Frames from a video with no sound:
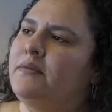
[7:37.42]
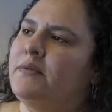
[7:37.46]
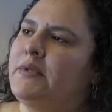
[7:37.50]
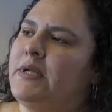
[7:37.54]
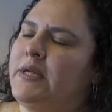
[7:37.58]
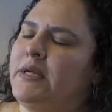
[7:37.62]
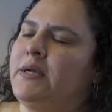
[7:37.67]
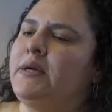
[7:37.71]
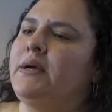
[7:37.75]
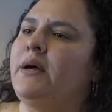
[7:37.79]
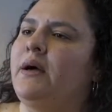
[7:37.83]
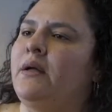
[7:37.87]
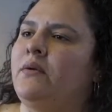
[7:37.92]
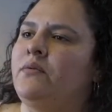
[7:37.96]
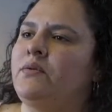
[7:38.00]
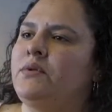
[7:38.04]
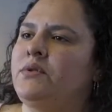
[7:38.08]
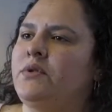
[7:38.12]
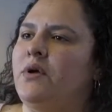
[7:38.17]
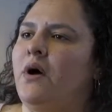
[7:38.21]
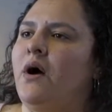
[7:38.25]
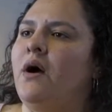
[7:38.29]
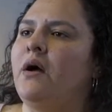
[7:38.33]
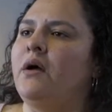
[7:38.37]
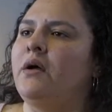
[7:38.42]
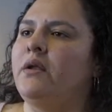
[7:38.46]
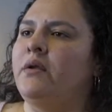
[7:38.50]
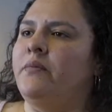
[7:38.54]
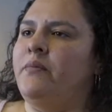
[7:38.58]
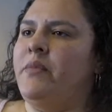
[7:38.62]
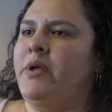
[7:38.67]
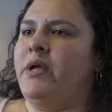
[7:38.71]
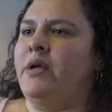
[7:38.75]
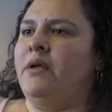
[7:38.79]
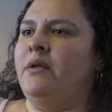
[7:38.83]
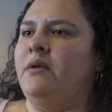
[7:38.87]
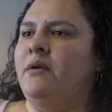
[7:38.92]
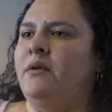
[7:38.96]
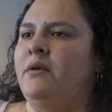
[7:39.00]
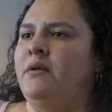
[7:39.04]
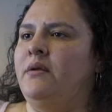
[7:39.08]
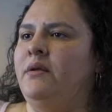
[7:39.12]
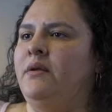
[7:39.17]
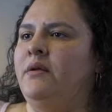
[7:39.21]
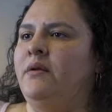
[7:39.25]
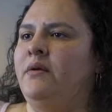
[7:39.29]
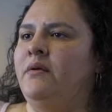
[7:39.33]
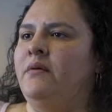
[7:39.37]
think God was talking to me, and,
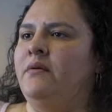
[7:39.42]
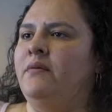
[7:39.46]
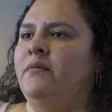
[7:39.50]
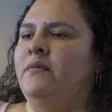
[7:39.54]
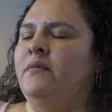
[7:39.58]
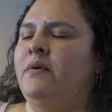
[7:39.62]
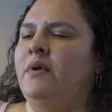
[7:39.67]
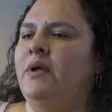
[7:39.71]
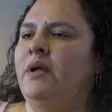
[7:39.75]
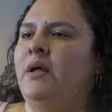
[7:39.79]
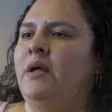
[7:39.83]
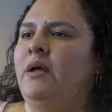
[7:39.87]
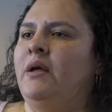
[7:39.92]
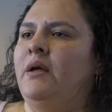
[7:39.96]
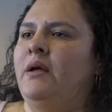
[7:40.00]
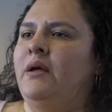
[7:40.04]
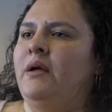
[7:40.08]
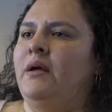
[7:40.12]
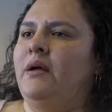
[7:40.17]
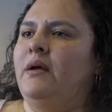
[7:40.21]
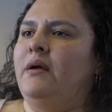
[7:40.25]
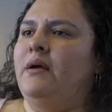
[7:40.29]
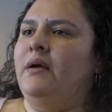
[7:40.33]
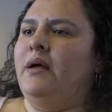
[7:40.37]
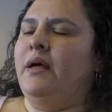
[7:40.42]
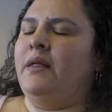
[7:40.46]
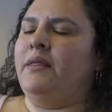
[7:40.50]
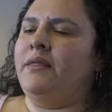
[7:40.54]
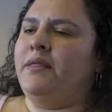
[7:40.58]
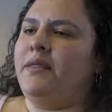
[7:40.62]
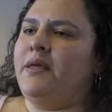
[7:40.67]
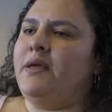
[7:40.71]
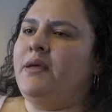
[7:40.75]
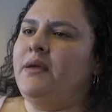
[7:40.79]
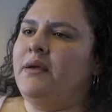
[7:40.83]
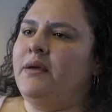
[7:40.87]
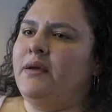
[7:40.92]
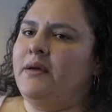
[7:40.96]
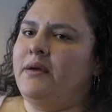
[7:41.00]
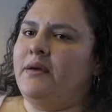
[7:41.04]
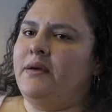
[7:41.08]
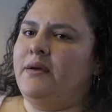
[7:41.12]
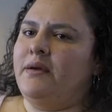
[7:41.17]
you know, I think